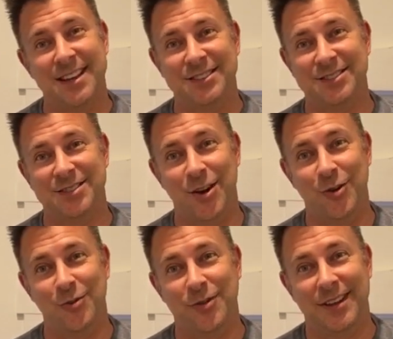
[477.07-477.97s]

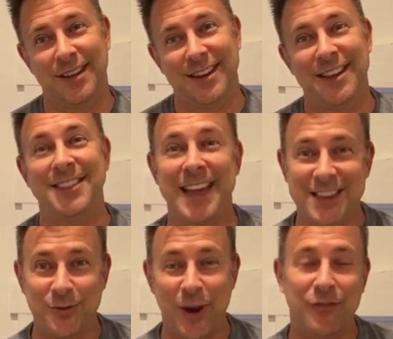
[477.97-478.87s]
So thank
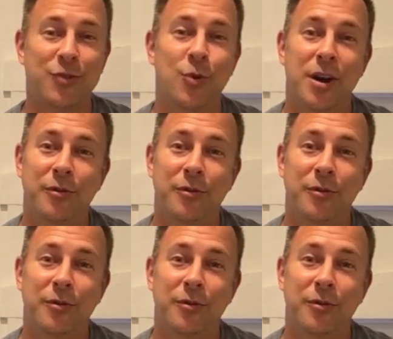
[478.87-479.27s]
you everyone